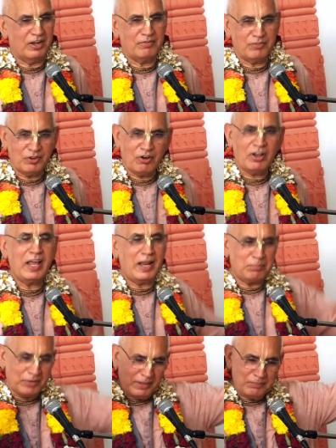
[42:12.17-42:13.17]
We all
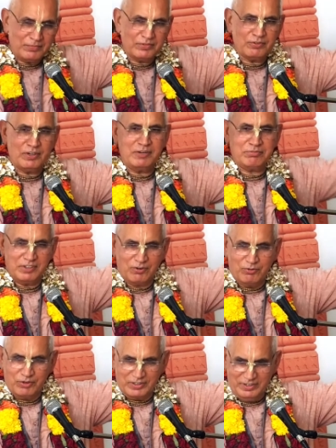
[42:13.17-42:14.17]
helped him to lift the
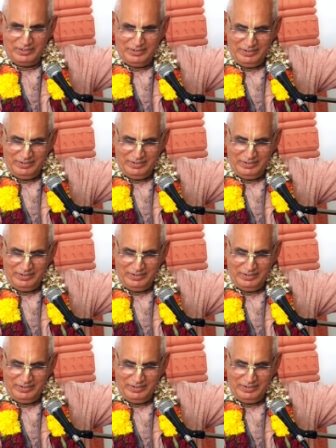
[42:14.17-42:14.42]
Govardhan.